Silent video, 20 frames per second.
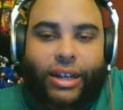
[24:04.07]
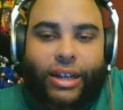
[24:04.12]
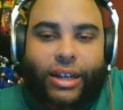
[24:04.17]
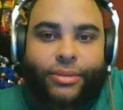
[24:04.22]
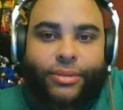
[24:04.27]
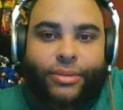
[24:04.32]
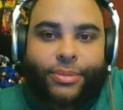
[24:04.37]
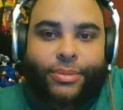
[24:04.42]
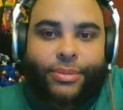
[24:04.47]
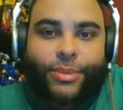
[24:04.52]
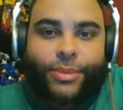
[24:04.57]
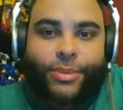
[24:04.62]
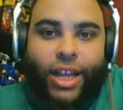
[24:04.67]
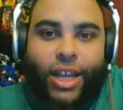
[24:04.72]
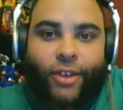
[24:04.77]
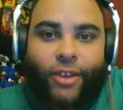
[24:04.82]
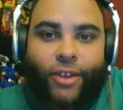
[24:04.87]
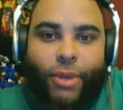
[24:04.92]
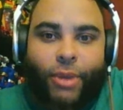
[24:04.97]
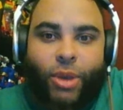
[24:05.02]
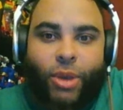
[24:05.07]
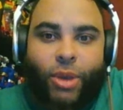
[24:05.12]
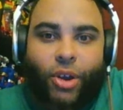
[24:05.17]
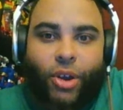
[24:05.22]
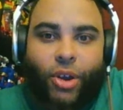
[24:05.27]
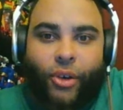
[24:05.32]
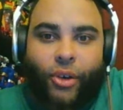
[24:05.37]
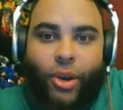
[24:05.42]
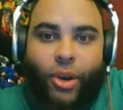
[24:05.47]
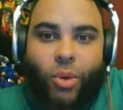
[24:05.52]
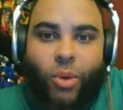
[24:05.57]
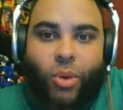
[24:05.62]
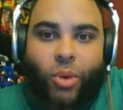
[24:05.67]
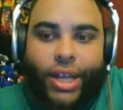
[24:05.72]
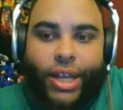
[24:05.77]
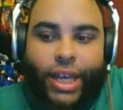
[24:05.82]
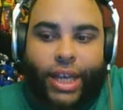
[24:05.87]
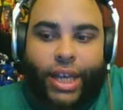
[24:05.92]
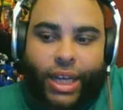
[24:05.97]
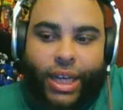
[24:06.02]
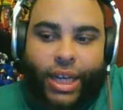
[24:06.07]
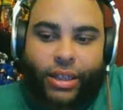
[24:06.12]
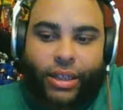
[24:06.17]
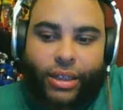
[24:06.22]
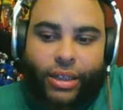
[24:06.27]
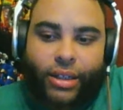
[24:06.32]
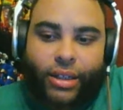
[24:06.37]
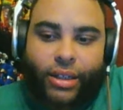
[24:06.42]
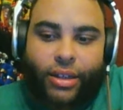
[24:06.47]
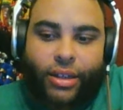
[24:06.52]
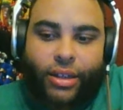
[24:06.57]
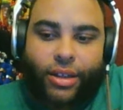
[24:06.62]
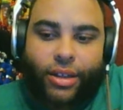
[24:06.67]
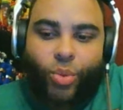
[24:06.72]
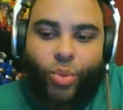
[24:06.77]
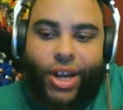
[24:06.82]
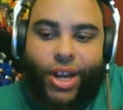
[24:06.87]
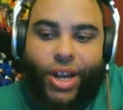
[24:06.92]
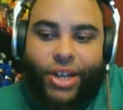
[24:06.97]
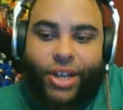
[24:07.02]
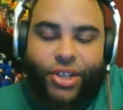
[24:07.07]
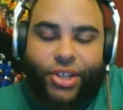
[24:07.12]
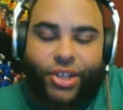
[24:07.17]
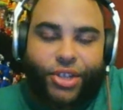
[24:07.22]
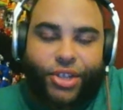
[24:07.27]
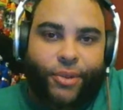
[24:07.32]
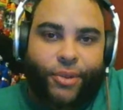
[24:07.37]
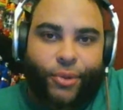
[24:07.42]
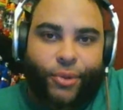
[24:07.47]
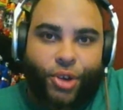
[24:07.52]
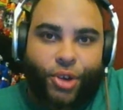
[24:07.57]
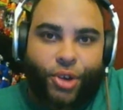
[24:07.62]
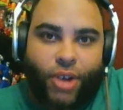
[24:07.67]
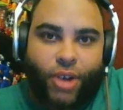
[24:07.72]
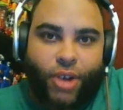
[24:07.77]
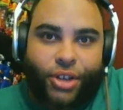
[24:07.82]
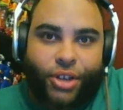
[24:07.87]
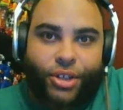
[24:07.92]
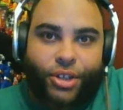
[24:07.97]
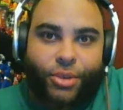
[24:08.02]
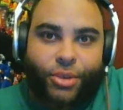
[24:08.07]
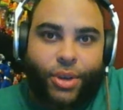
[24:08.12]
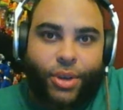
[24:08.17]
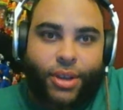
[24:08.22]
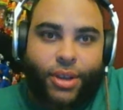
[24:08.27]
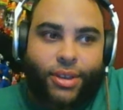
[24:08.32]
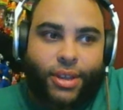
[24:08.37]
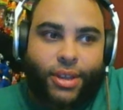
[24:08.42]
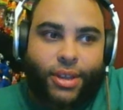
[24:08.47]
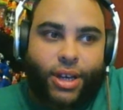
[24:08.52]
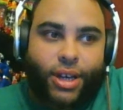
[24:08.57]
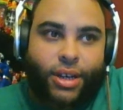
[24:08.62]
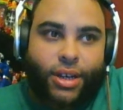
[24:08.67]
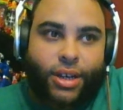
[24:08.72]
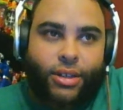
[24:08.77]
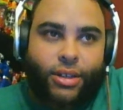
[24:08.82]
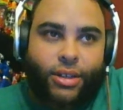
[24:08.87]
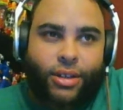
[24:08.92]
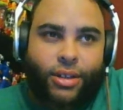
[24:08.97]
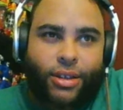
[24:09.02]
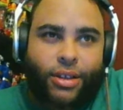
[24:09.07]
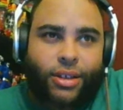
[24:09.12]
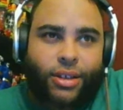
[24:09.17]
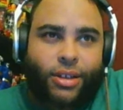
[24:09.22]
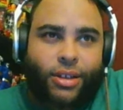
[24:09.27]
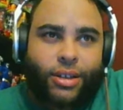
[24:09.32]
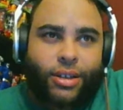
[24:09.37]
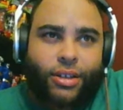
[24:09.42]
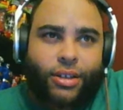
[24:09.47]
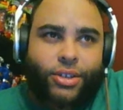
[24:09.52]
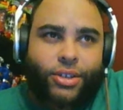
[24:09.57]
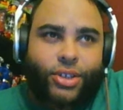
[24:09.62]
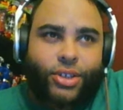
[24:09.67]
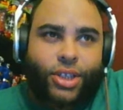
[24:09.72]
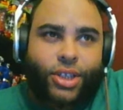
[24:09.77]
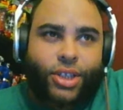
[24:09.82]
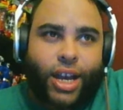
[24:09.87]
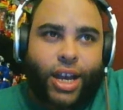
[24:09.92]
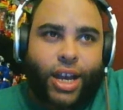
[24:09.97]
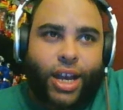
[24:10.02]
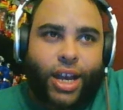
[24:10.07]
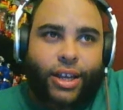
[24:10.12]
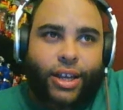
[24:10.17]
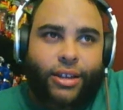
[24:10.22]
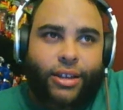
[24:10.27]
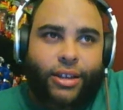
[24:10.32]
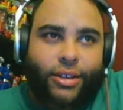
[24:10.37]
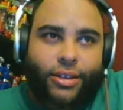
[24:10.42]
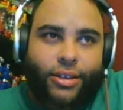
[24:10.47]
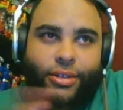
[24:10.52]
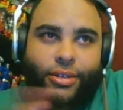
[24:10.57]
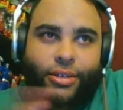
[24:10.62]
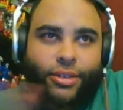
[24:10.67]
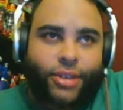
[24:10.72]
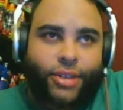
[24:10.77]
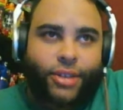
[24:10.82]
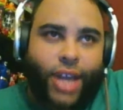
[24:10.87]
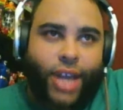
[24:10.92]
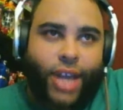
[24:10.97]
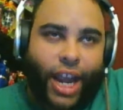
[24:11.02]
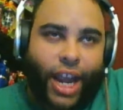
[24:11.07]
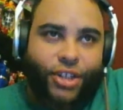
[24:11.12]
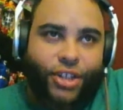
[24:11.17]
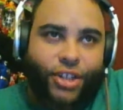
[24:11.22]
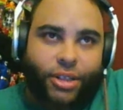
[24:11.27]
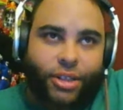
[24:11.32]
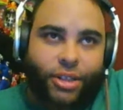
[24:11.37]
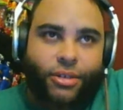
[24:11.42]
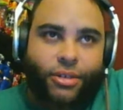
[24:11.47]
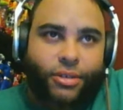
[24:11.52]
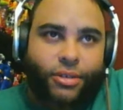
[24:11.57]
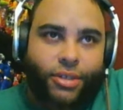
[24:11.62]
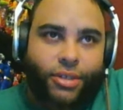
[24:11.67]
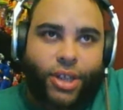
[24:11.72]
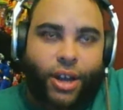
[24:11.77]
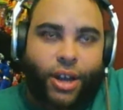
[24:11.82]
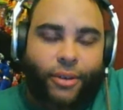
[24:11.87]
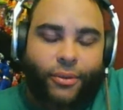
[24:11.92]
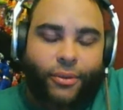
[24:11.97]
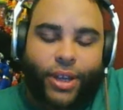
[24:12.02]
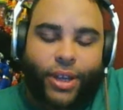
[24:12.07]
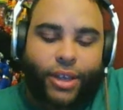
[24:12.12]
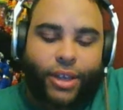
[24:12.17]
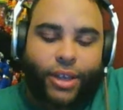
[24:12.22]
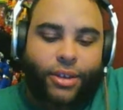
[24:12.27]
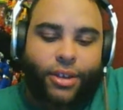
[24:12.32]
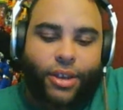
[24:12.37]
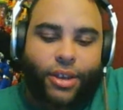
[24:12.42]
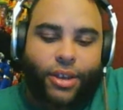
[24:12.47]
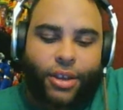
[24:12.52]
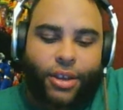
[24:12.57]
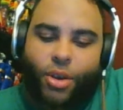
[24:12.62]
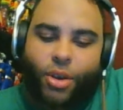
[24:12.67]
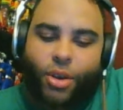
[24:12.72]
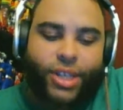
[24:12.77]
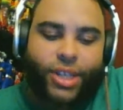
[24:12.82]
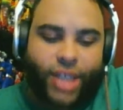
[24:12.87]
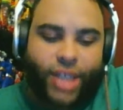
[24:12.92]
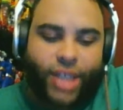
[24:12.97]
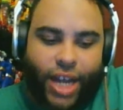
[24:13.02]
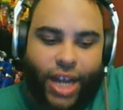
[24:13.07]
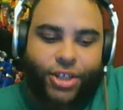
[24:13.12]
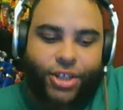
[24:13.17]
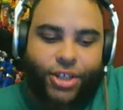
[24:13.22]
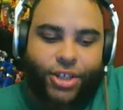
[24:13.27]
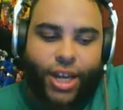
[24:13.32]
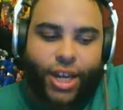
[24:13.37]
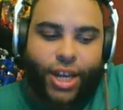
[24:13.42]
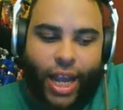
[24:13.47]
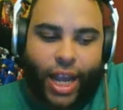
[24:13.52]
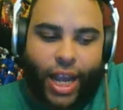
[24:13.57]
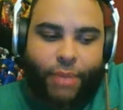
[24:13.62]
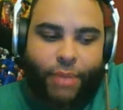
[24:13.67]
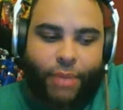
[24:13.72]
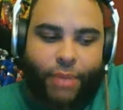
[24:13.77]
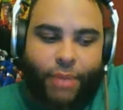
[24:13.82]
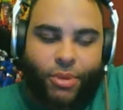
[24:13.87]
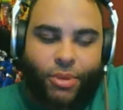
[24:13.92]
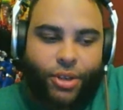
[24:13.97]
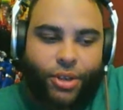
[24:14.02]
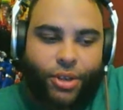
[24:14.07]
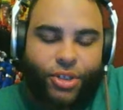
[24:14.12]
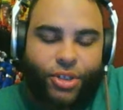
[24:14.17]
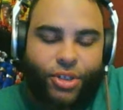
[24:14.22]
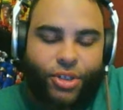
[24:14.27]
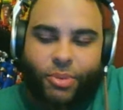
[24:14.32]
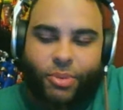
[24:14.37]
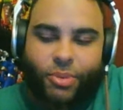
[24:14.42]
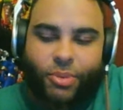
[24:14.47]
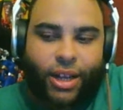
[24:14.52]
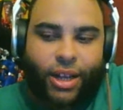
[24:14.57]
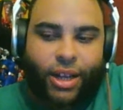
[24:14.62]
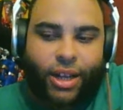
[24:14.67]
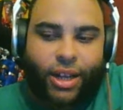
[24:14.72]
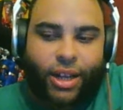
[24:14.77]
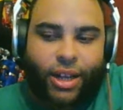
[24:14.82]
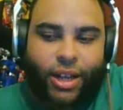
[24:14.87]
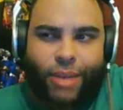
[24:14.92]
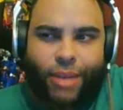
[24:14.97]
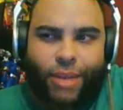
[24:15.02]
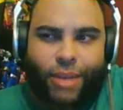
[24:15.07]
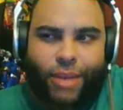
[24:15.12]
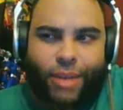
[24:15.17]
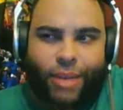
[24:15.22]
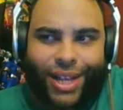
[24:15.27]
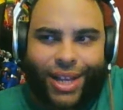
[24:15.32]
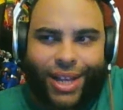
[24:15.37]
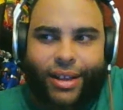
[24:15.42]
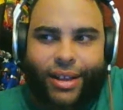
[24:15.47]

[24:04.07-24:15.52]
know. It left me wondering why they went in such a different direction with just kind of like the aging stuff. Like you always aged in the games, but you just spent a lot of time like